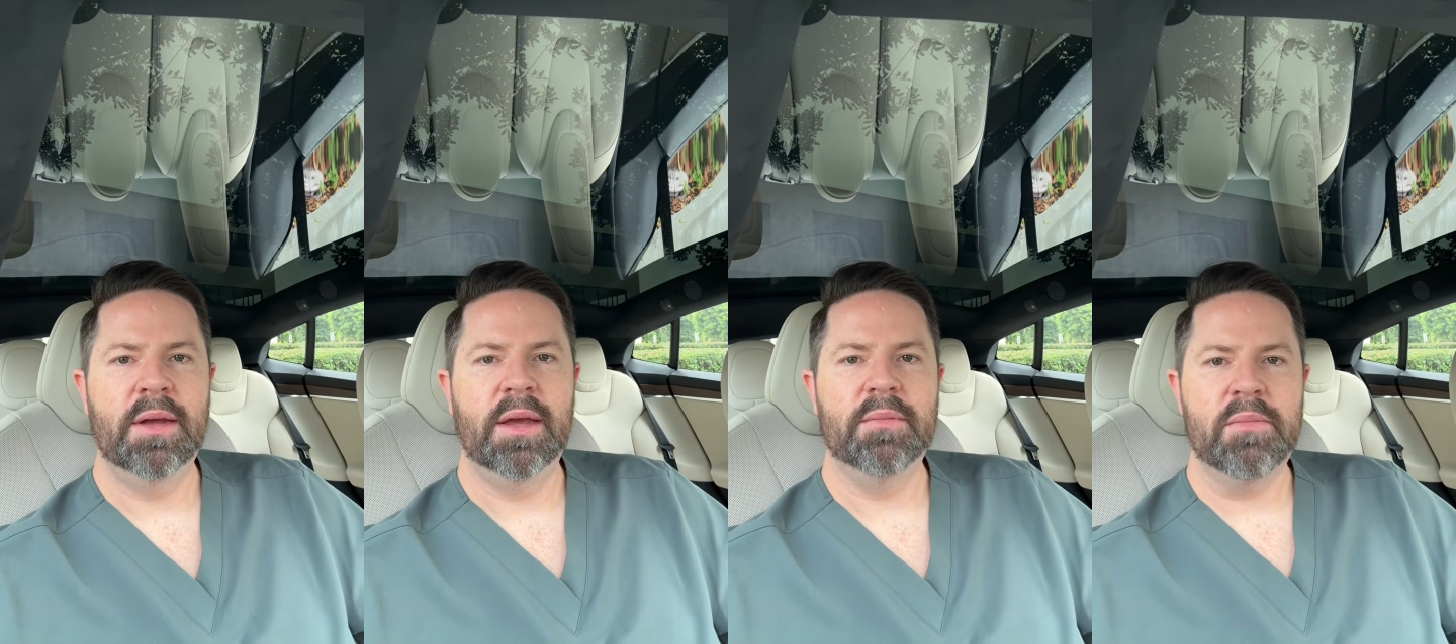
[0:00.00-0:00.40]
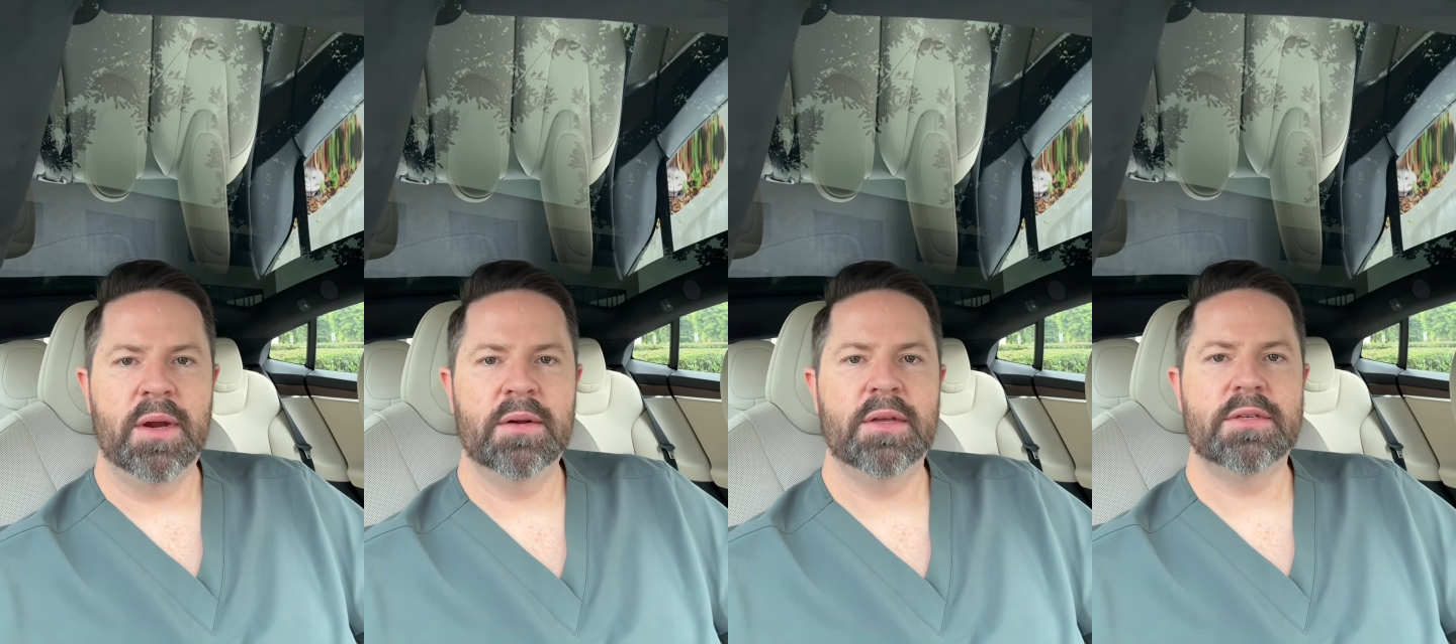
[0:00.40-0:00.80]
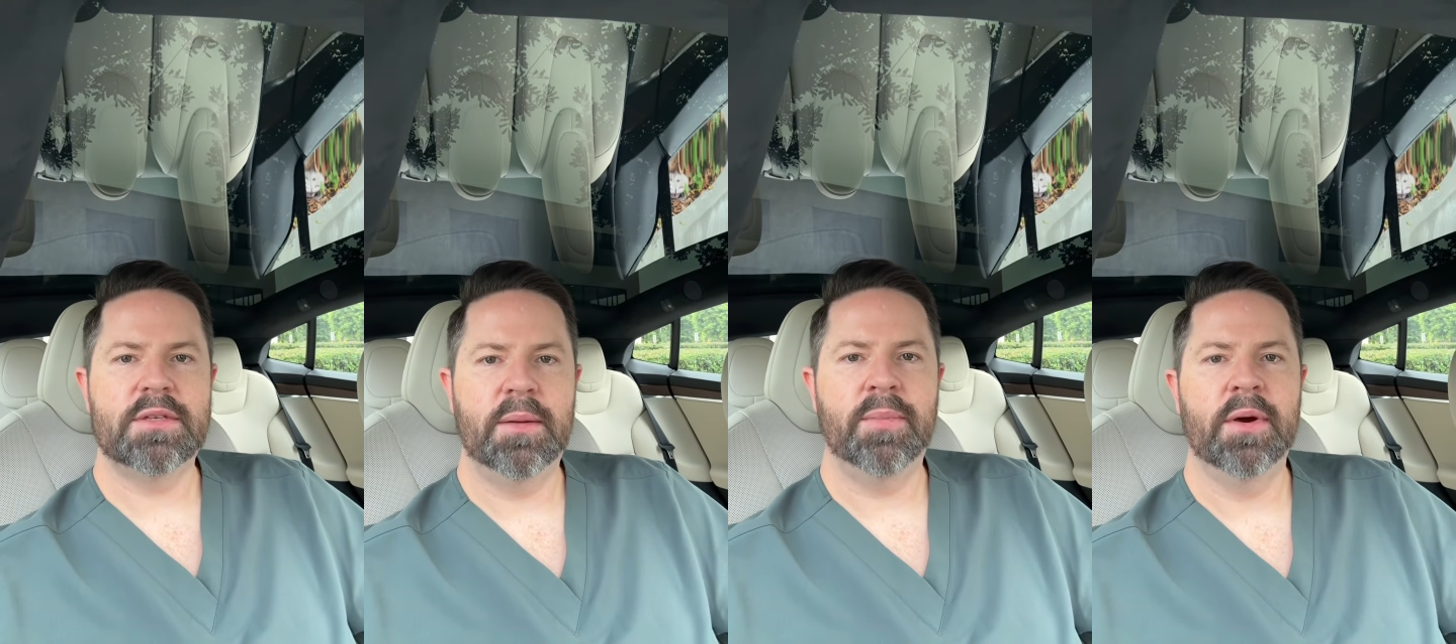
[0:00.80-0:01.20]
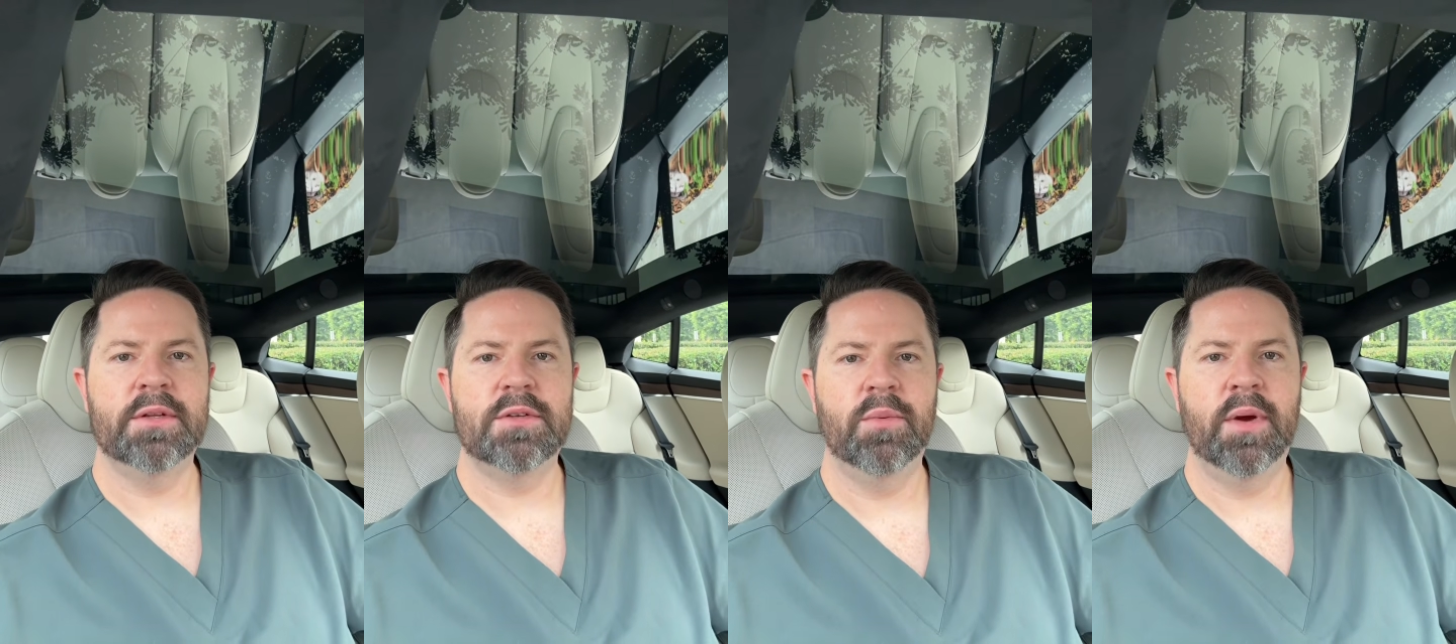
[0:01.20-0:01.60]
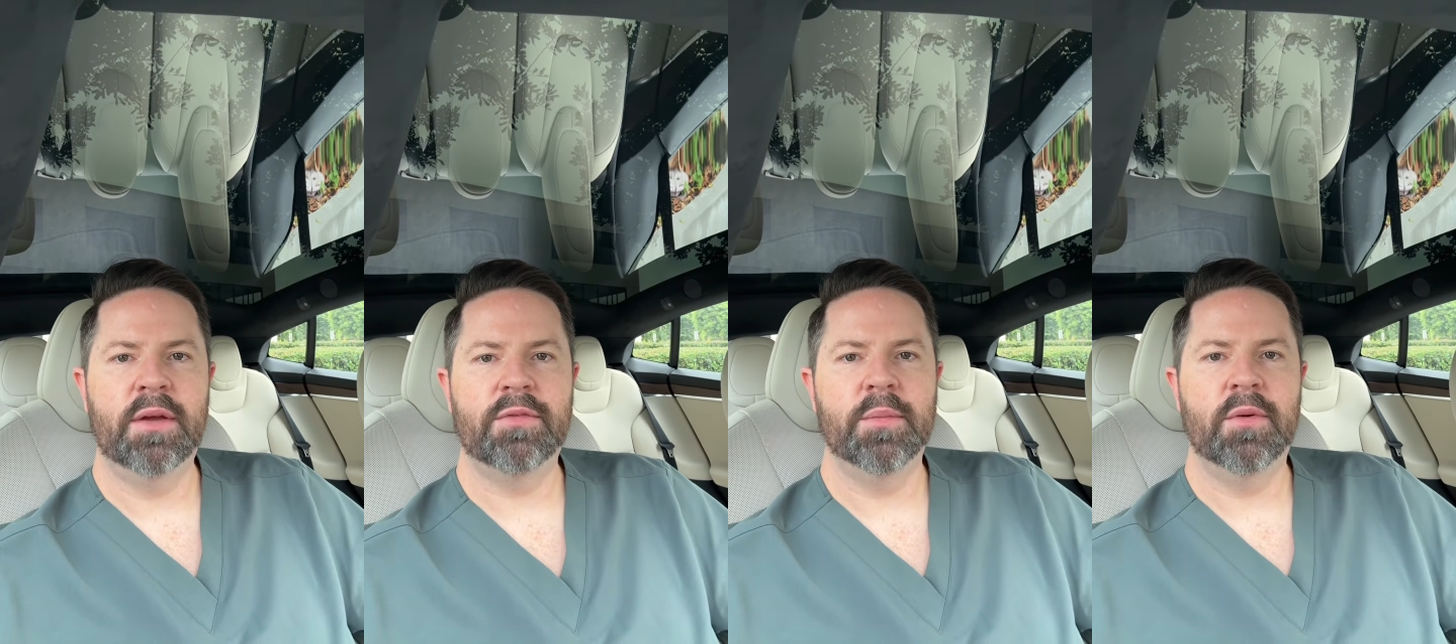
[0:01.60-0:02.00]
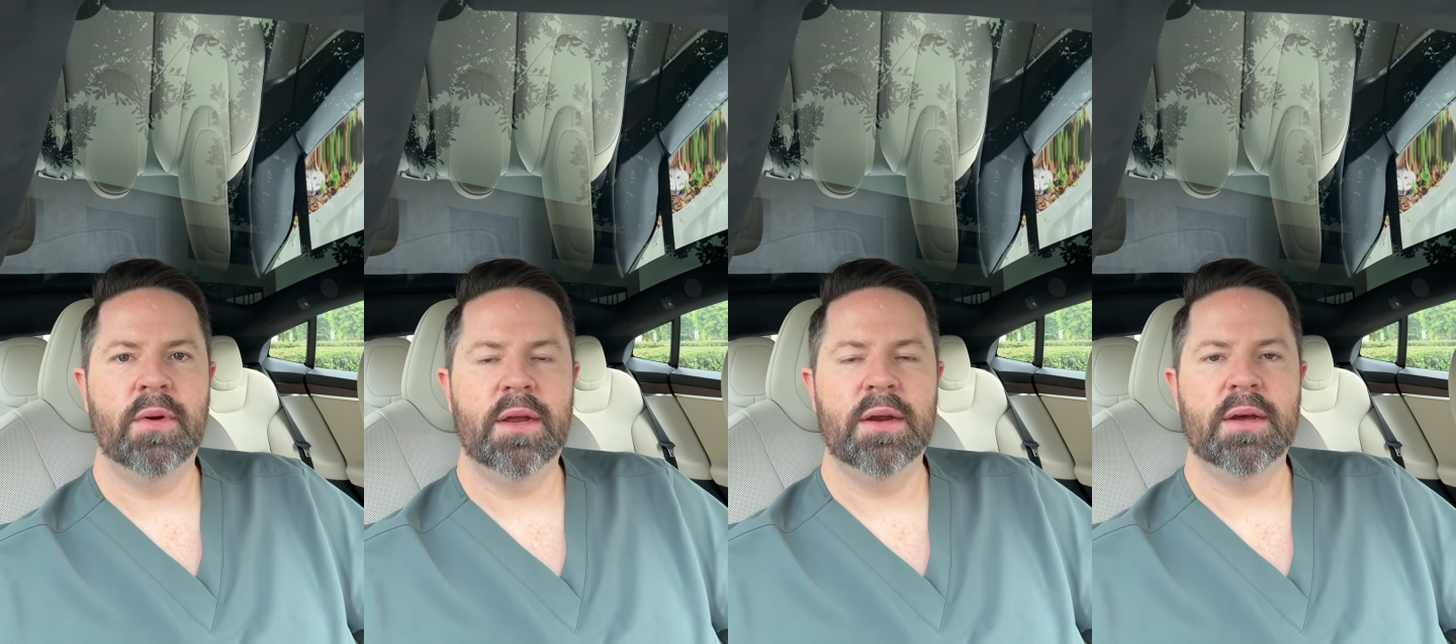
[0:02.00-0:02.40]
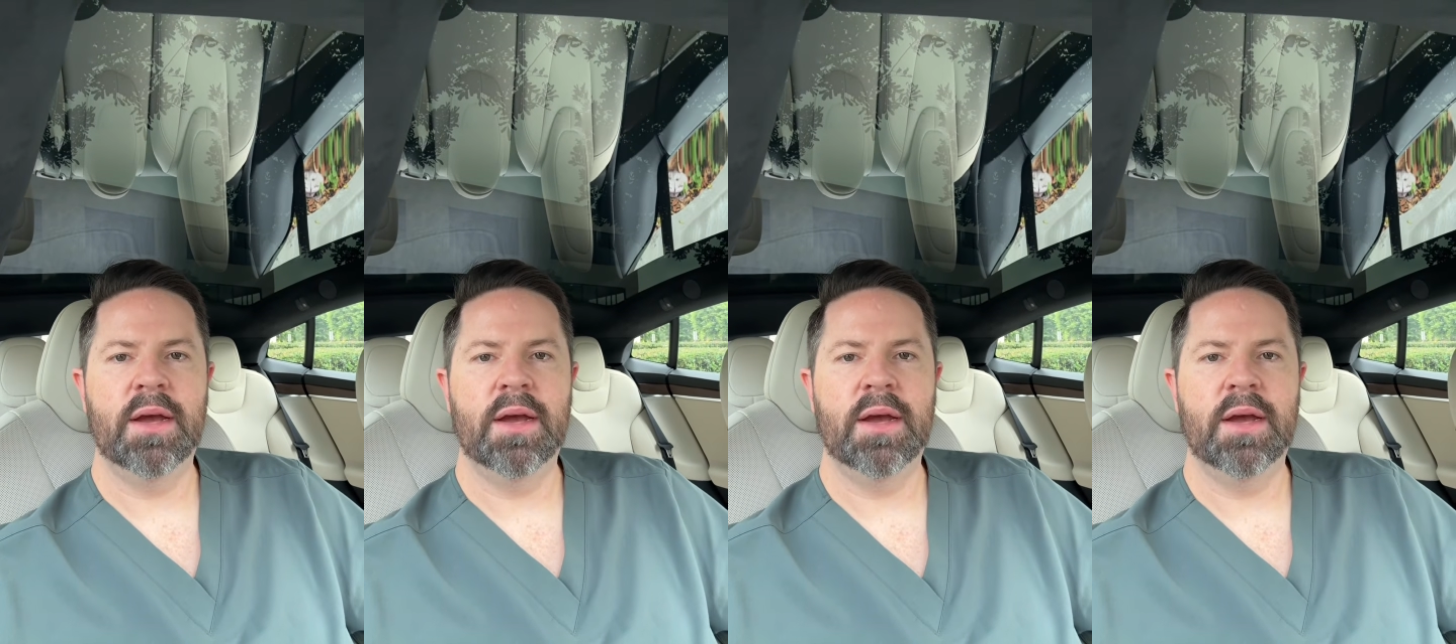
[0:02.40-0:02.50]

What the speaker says: It merely separates away from the retina